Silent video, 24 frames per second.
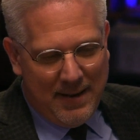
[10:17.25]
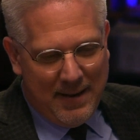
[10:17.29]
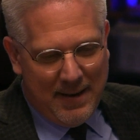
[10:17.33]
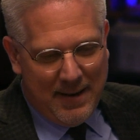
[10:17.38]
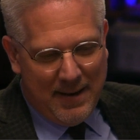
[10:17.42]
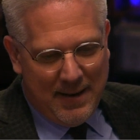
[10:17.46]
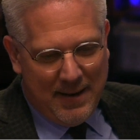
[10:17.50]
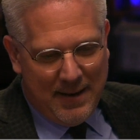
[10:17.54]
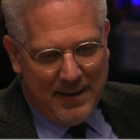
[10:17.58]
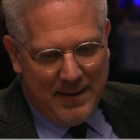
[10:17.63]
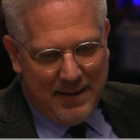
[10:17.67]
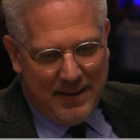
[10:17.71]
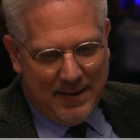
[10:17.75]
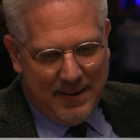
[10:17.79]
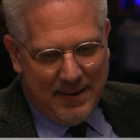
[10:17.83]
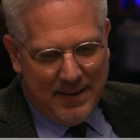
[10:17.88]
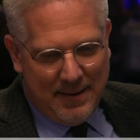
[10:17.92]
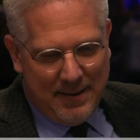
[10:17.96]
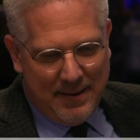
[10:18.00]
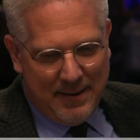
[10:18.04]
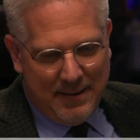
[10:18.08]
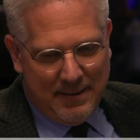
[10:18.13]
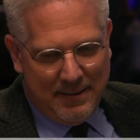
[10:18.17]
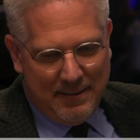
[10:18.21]
And
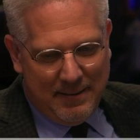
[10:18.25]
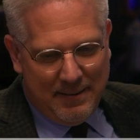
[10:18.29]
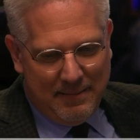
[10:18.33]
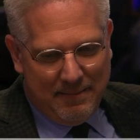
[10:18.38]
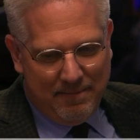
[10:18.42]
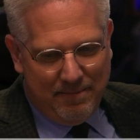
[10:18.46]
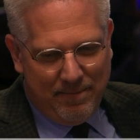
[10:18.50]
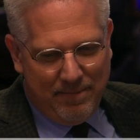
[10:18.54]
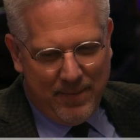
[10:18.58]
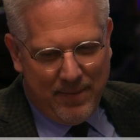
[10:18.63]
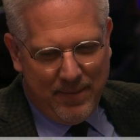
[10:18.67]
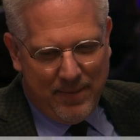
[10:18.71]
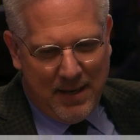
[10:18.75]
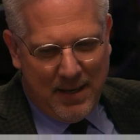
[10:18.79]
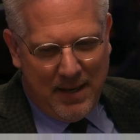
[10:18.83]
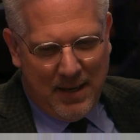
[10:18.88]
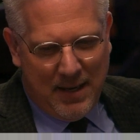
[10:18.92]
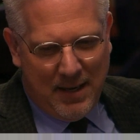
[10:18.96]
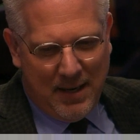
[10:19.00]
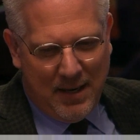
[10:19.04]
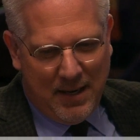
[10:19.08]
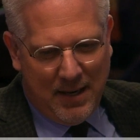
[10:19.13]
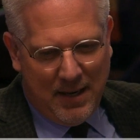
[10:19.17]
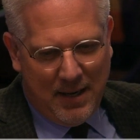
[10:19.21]

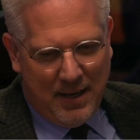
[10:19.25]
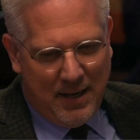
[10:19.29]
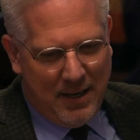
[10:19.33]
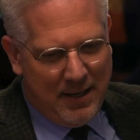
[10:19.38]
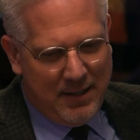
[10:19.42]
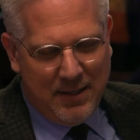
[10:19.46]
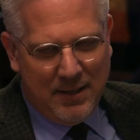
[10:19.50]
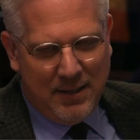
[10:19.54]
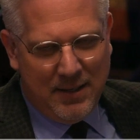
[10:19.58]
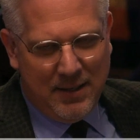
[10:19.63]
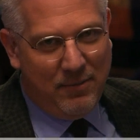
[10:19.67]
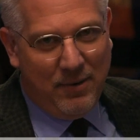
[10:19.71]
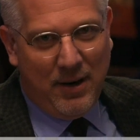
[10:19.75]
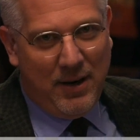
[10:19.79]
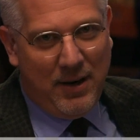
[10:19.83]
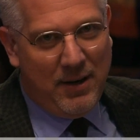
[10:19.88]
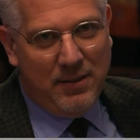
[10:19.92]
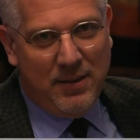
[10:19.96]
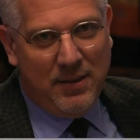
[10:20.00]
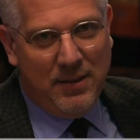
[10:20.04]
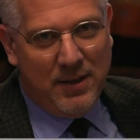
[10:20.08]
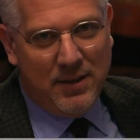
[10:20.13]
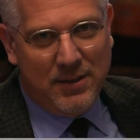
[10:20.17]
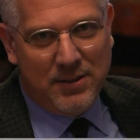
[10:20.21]
I didn't
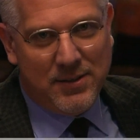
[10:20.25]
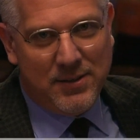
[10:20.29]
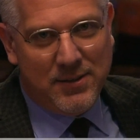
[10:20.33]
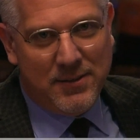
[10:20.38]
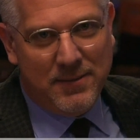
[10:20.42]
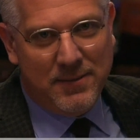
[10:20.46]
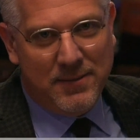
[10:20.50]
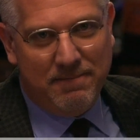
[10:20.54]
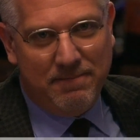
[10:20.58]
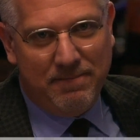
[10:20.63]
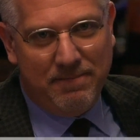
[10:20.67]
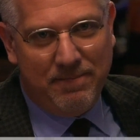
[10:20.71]
write this.